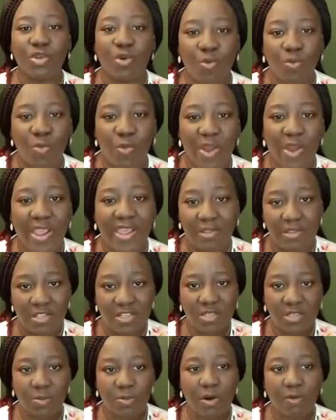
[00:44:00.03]
of where
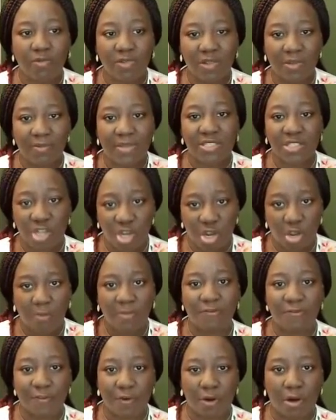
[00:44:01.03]
this problem is
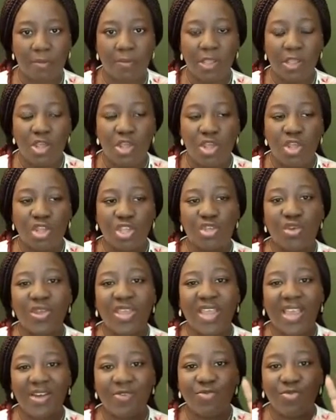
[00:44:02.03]
coming from. You
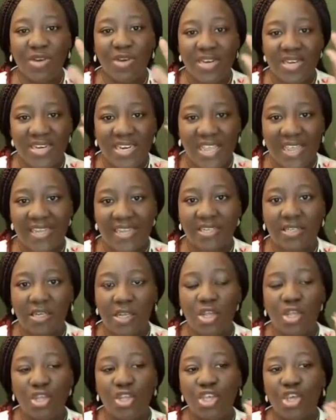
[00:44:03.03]
can relate
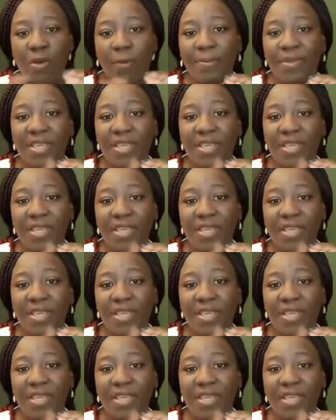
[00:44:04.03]
your